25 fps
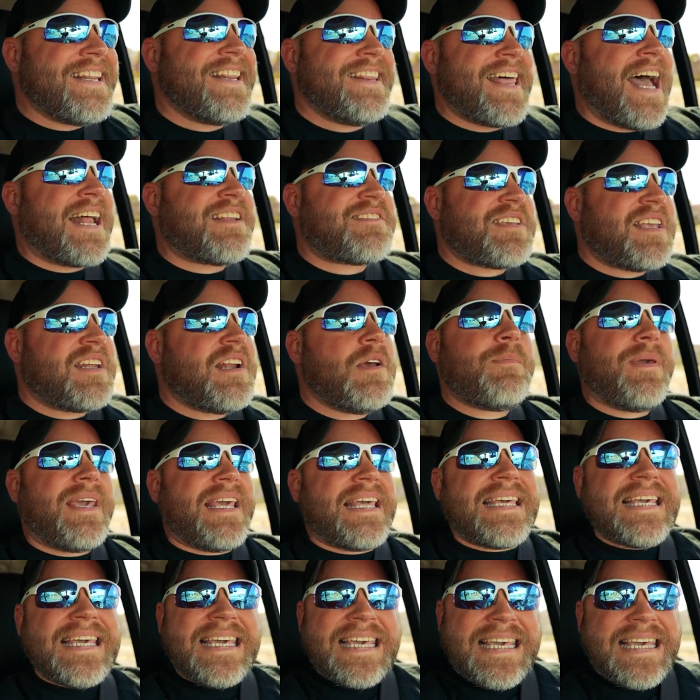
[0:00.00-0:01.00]
That's gonna be
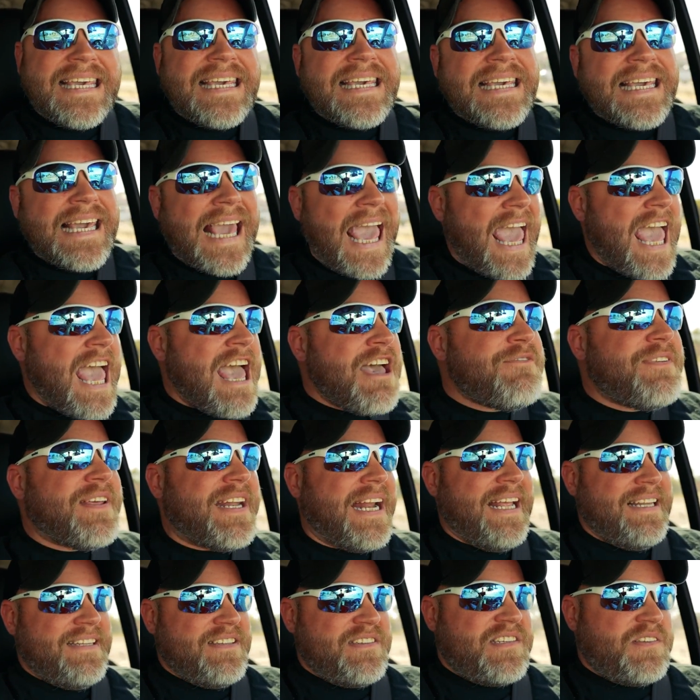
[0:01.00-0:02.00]
key
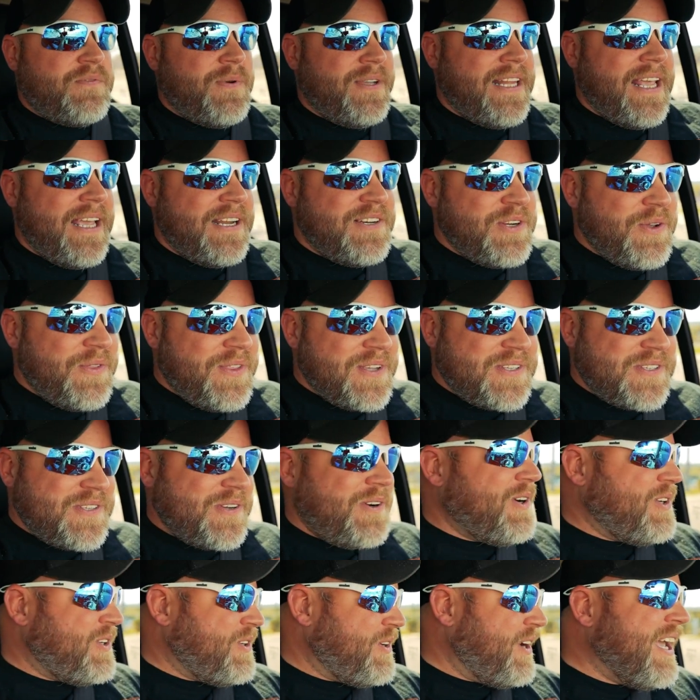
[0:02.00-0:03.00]
evidence when they do the
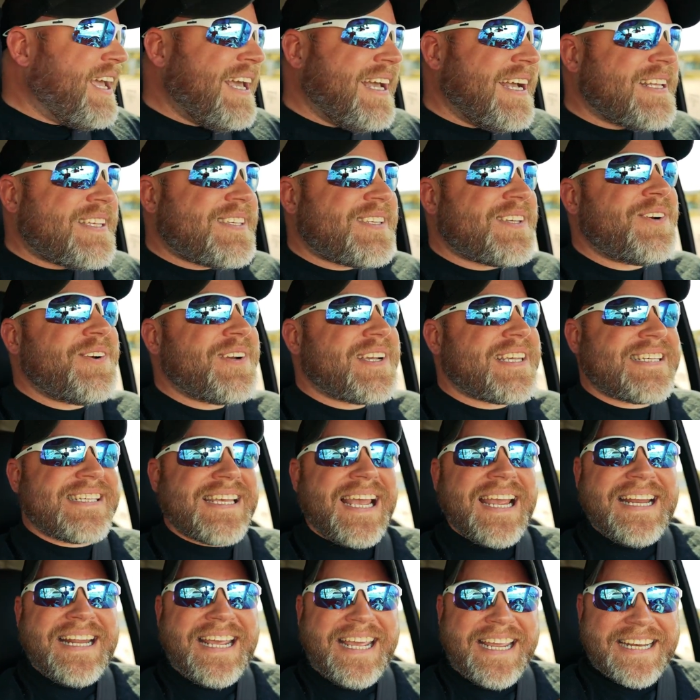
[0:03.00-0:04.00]
search. It's so
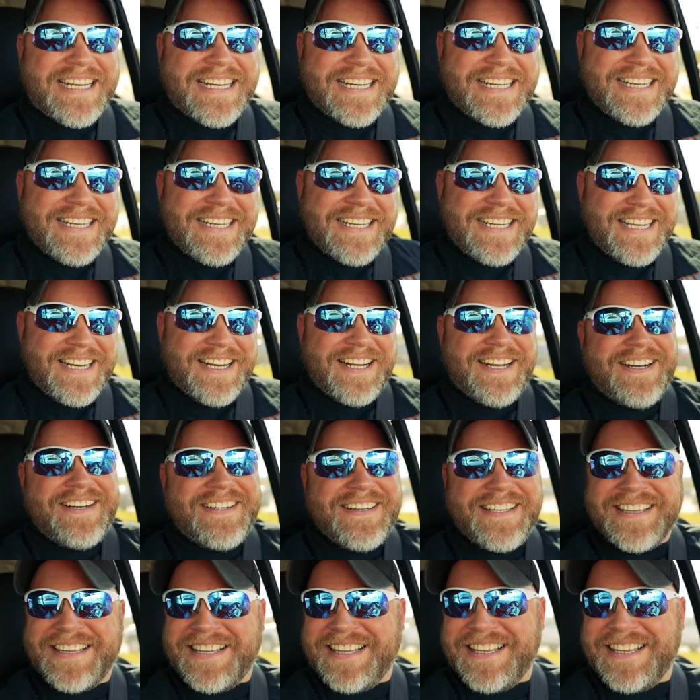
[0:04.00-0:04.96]
exciting, you know?